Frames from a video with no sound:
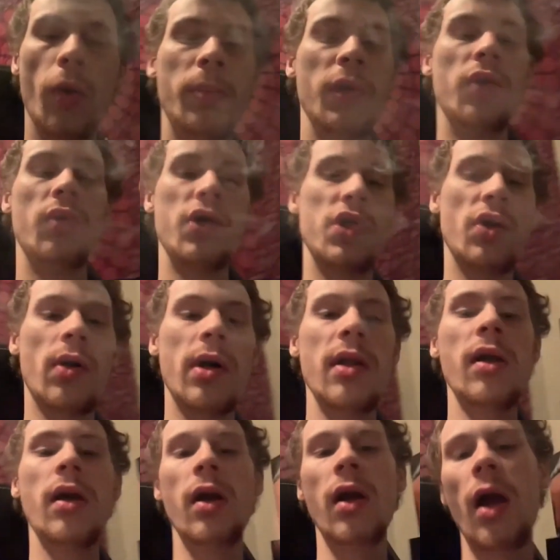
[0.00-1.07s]
you enjoyed.
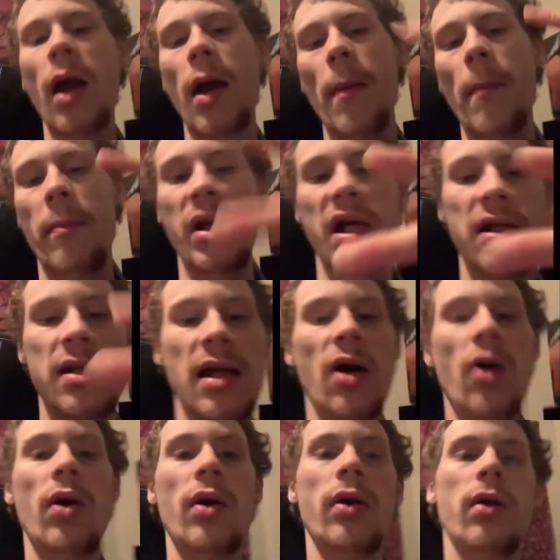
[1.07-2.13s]
Peace
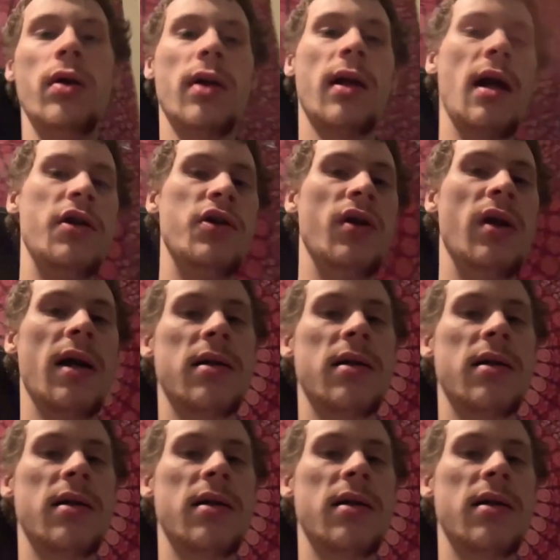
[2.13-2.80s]
out. Catch you next